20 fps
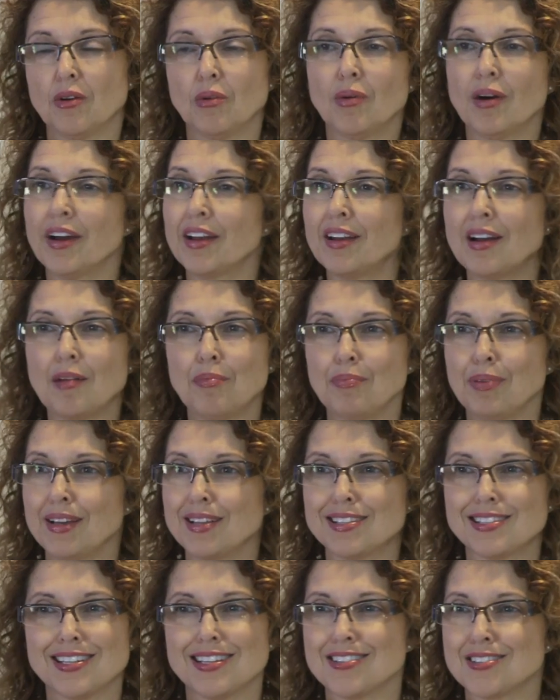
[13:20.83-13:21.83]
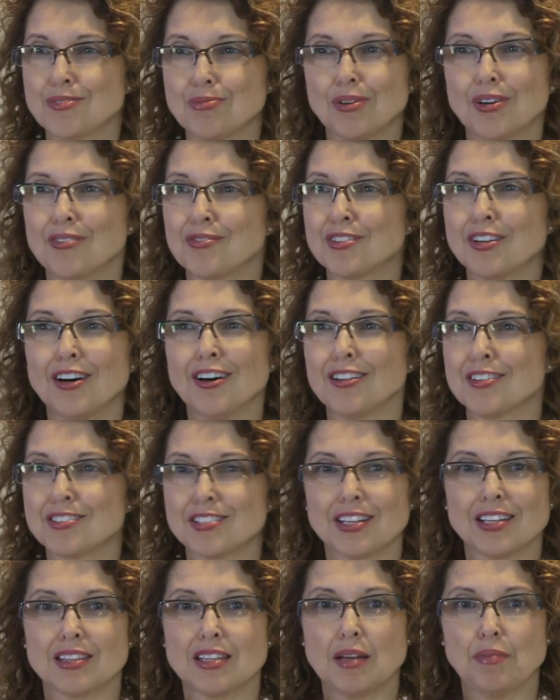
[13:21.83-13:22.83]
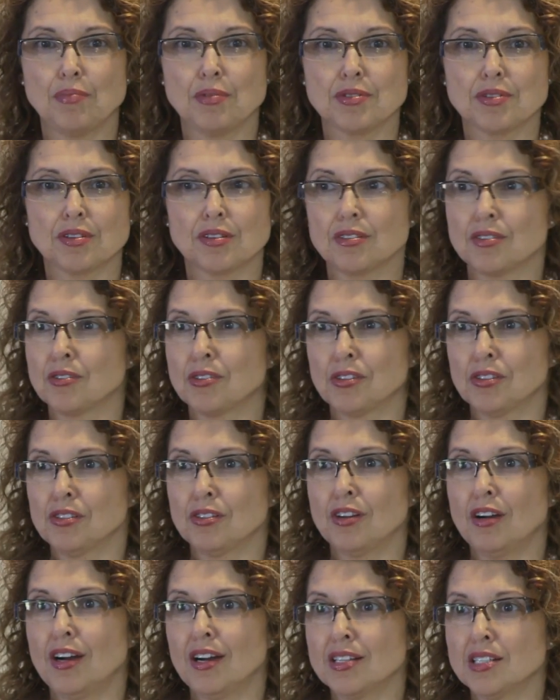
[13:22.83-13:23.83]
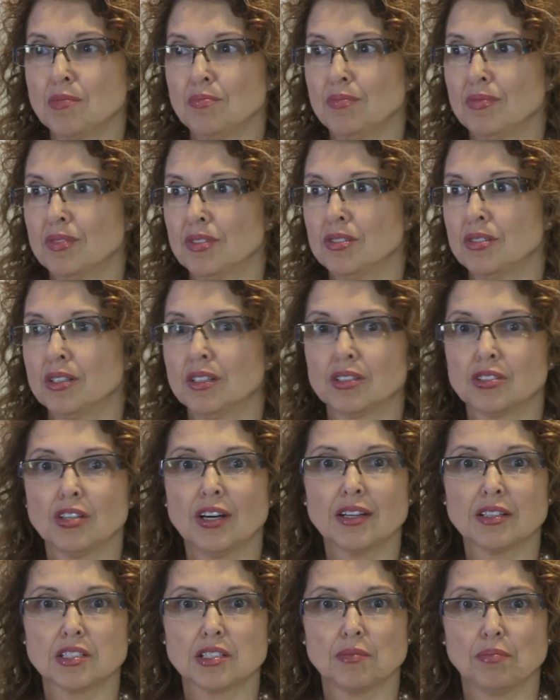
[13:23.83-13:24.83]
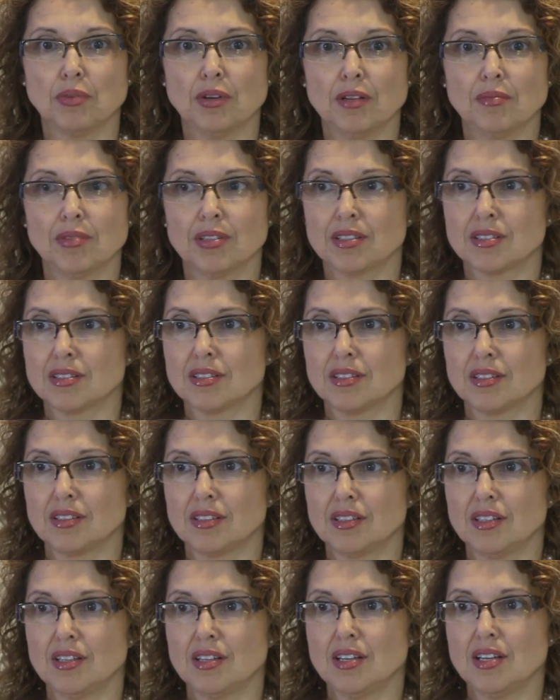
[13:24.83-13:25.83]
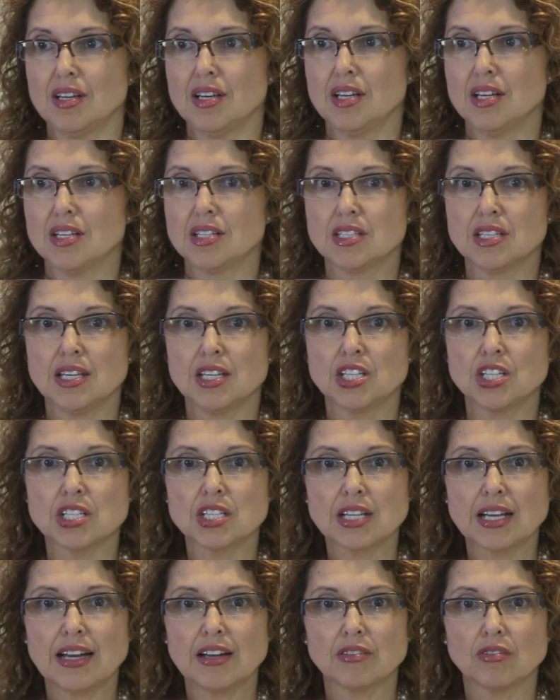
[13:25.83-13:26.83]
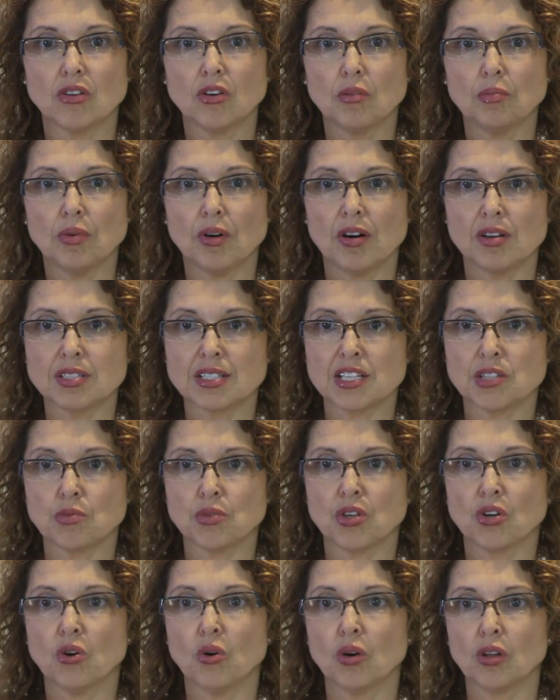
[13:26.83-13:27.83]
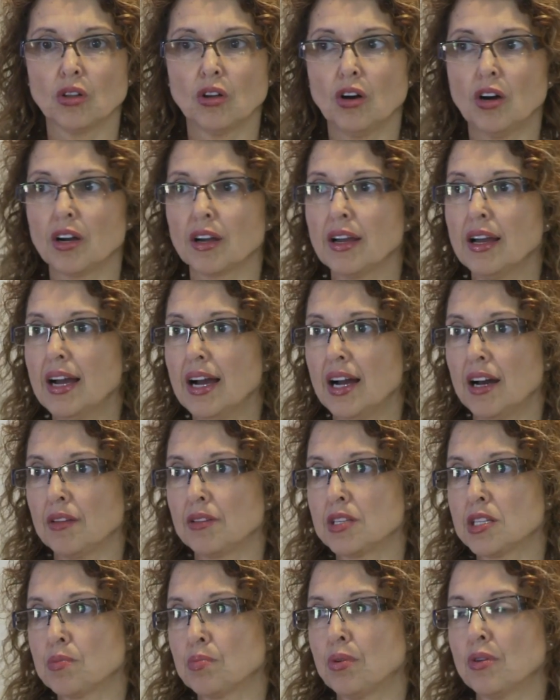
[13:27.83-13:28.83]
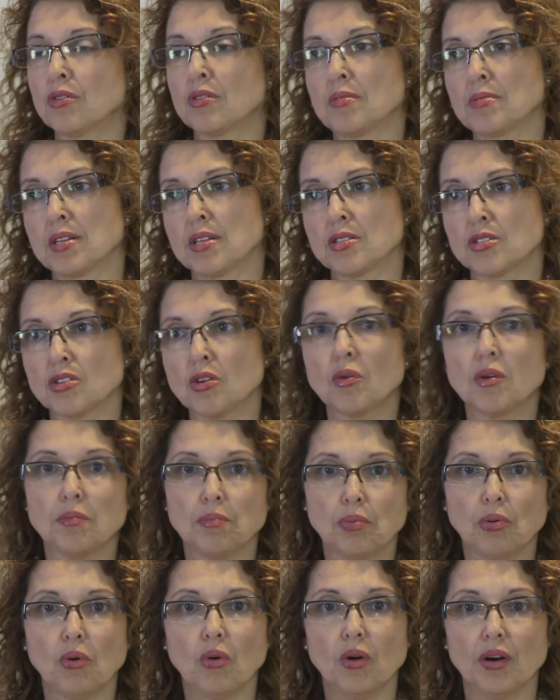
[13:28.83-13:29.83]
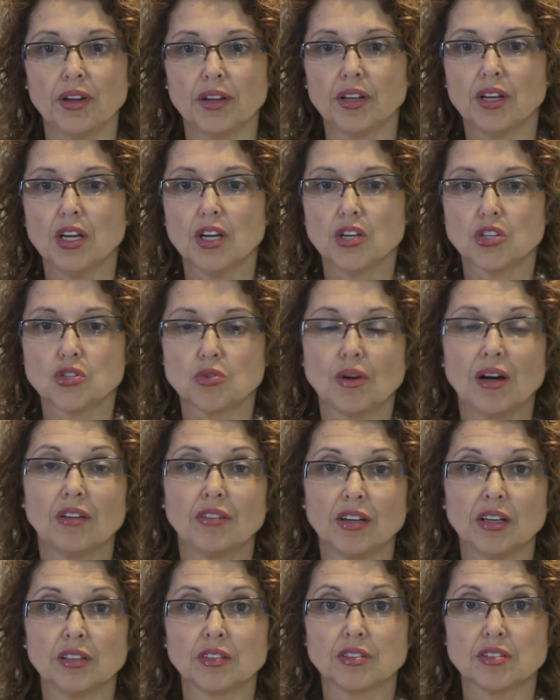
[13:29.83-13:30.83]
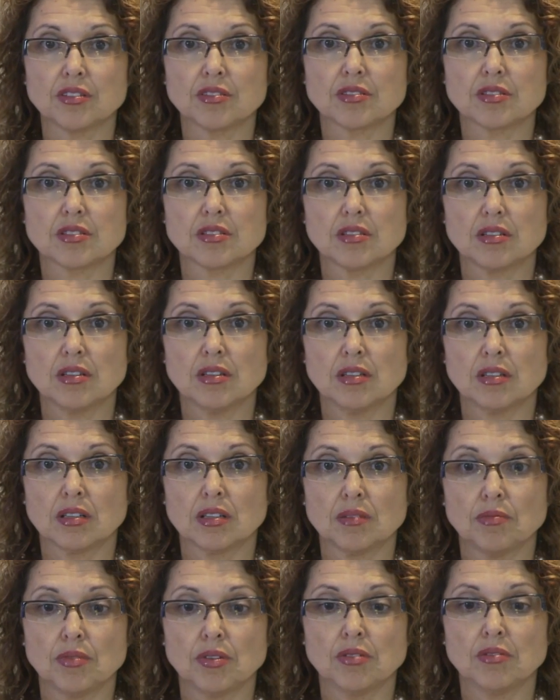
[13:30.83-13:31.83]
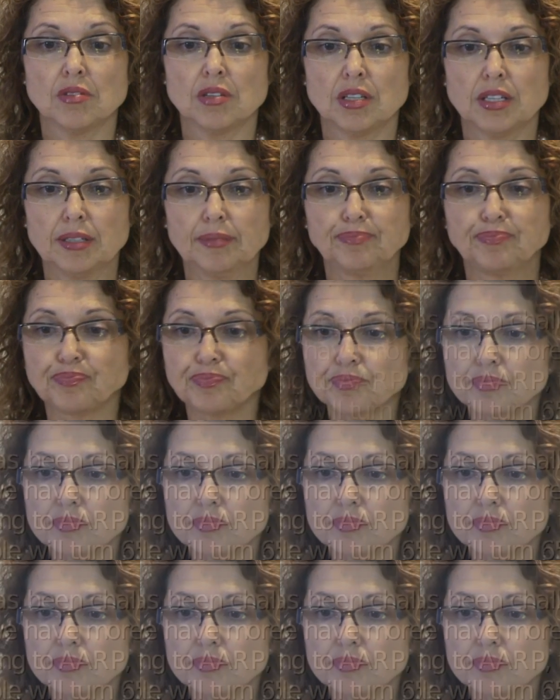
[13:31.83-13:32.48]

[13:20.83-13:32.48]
Why not pay ten, twelve dollars to get that person to the hospital to the doctor's appointment? So it just kind of roll balls as we go along, how these programs are so important to our elders in the community.